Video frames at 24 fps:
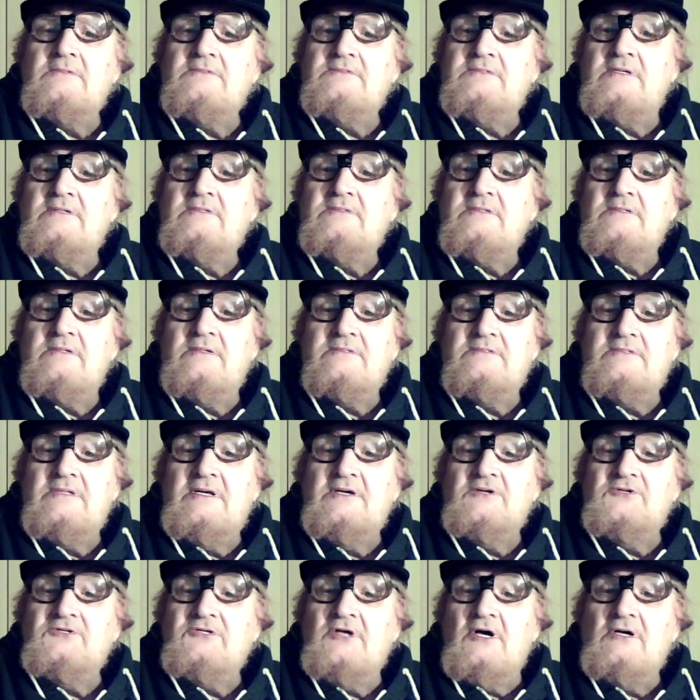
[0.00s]
I says, there's
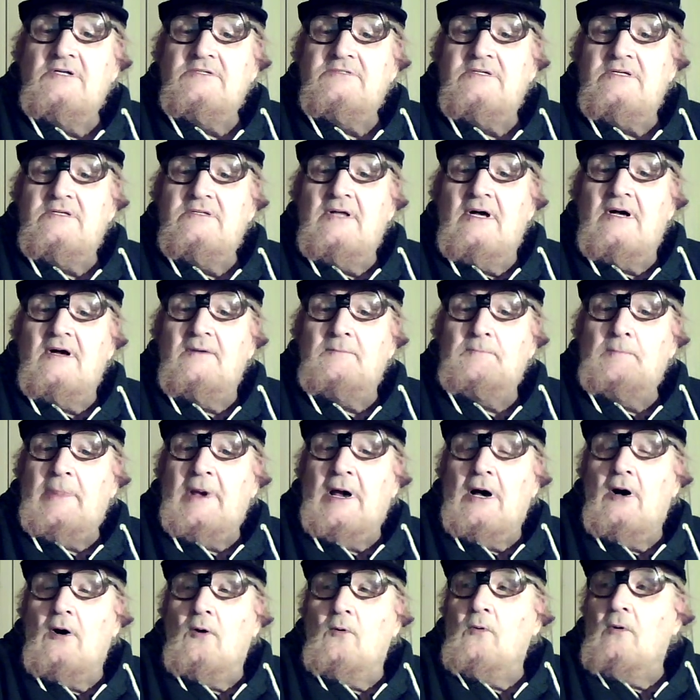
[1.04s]
no chance of that,
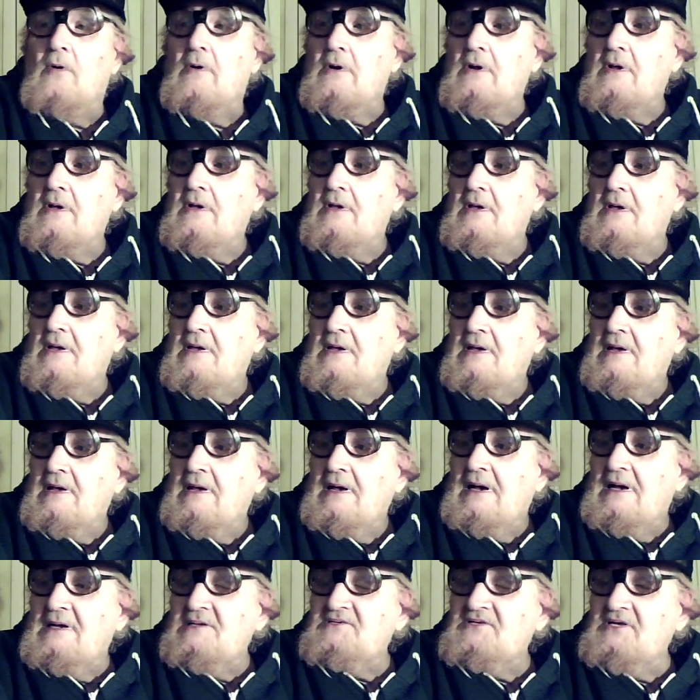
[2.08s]
pal.
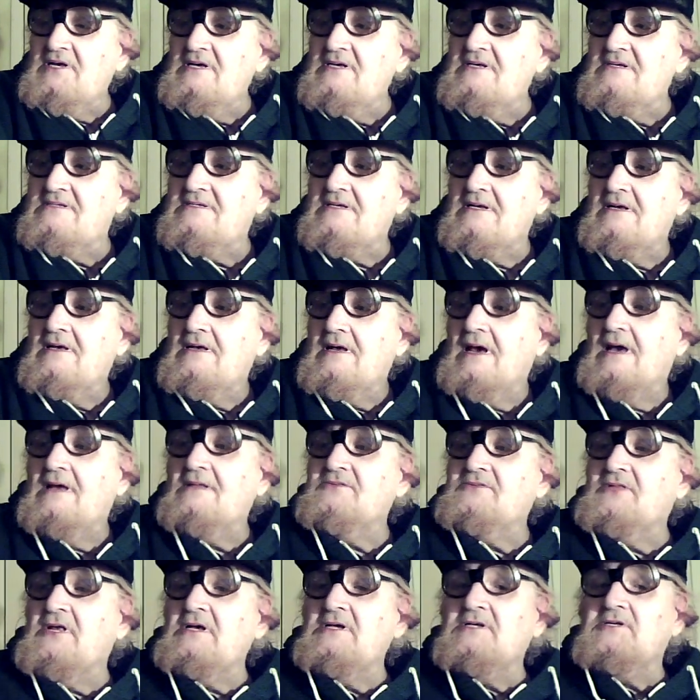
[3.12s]
I says,
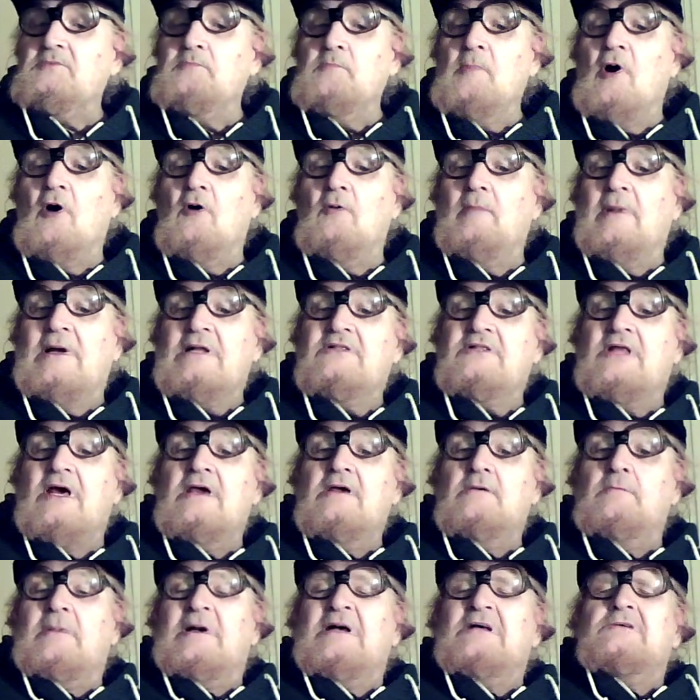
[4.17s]
it takes me all my
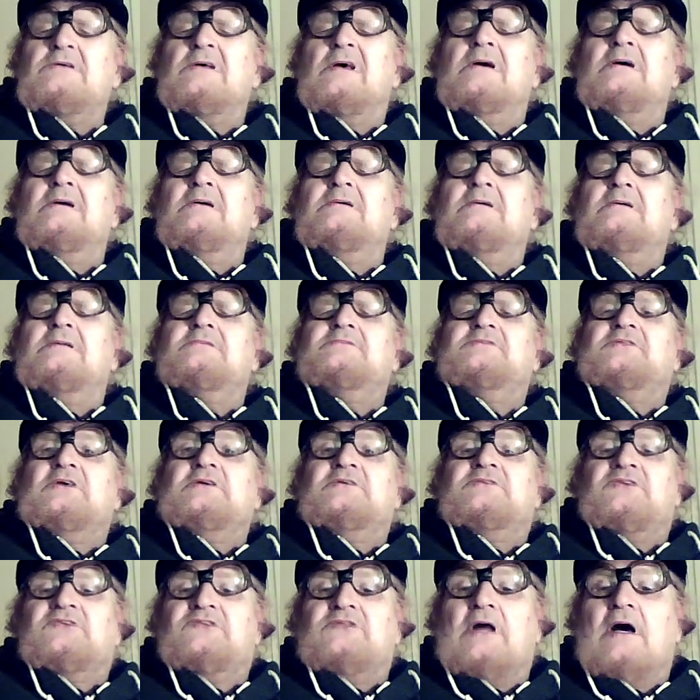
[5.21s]
time
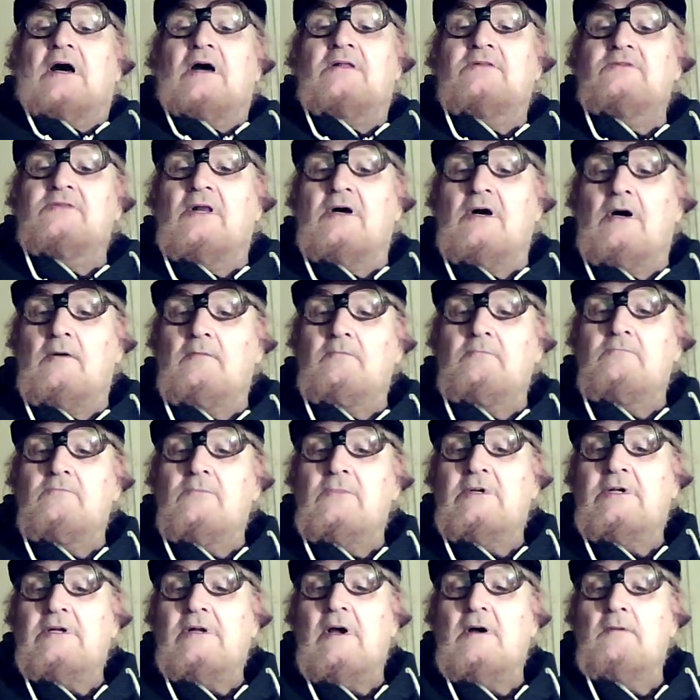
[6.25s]
to stand up
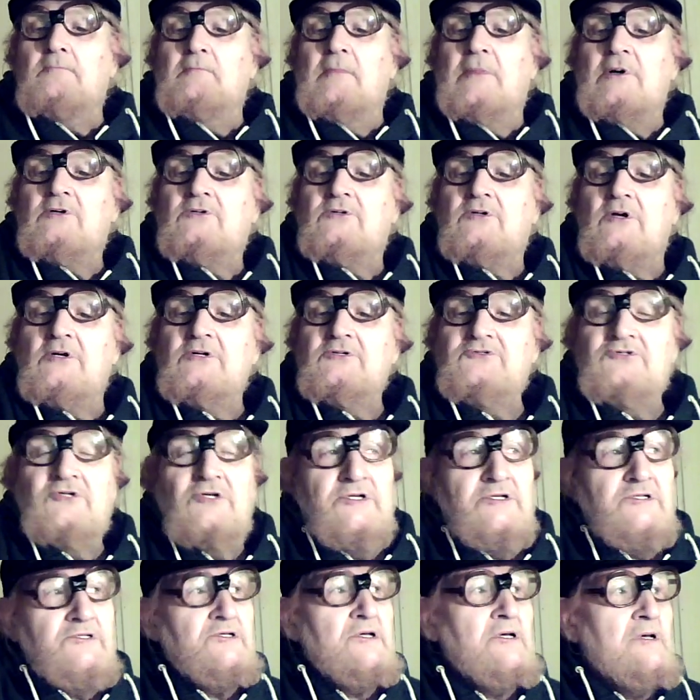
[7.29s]
and grab my
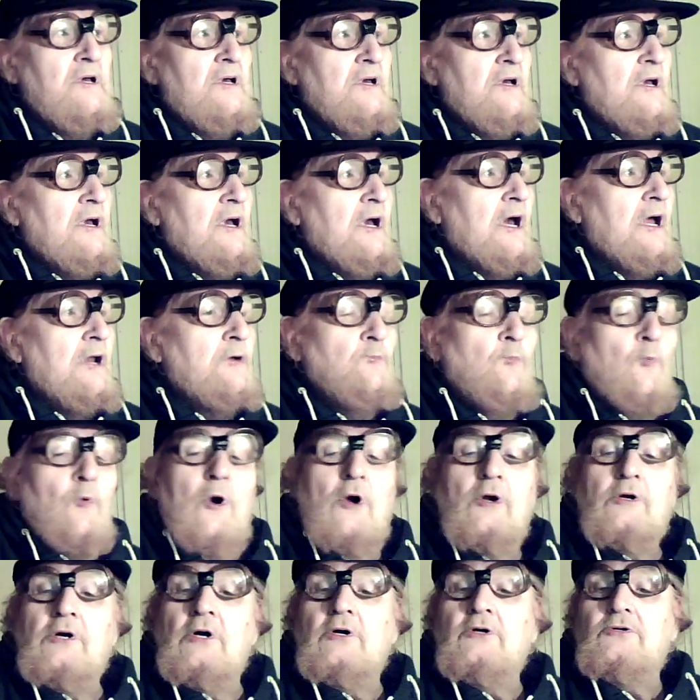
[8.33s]
crutches and
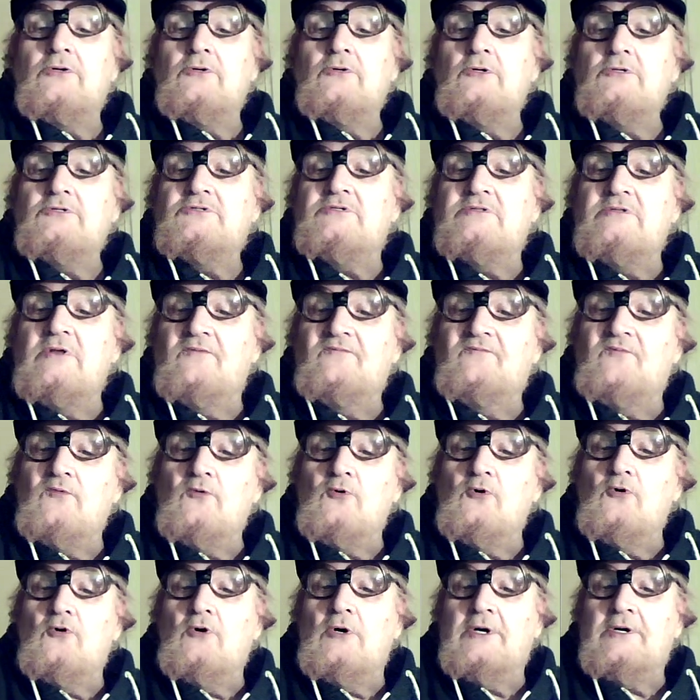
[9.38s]
walk across the
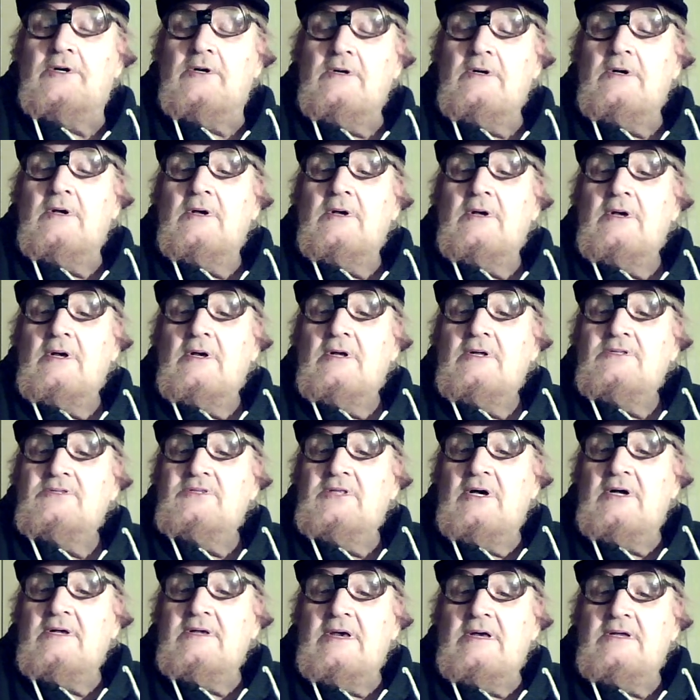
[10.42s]
floor
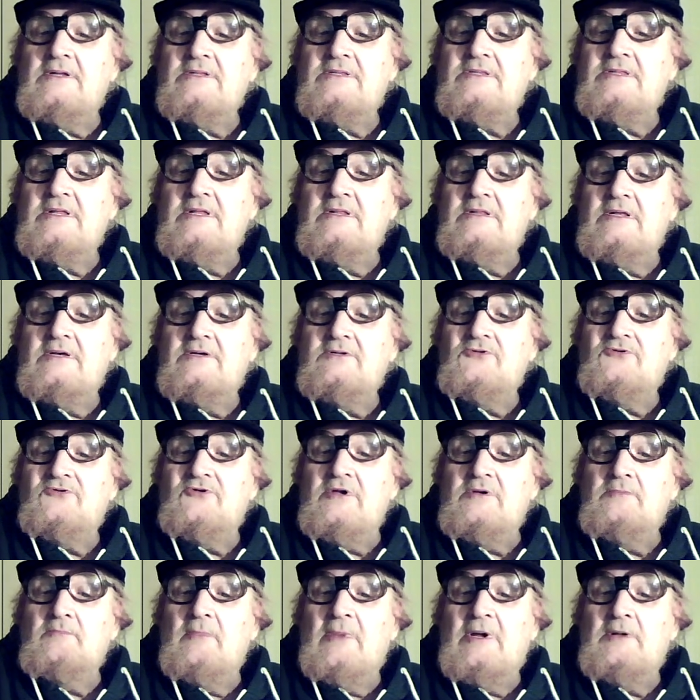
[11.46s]
to get to the
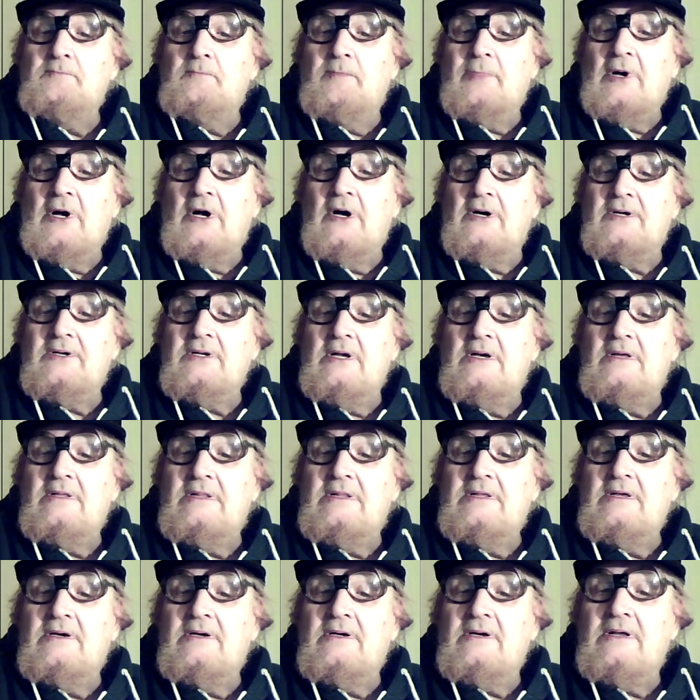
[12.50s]
treatment part of
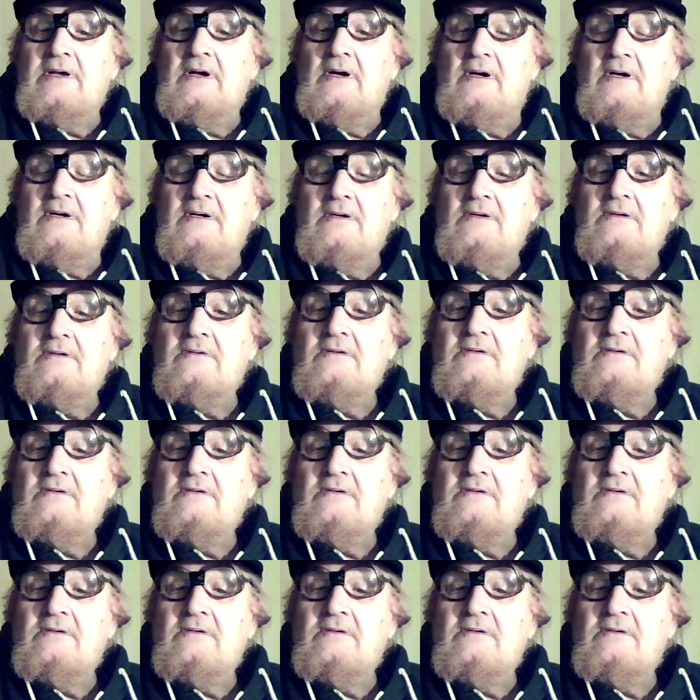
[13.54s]
the area.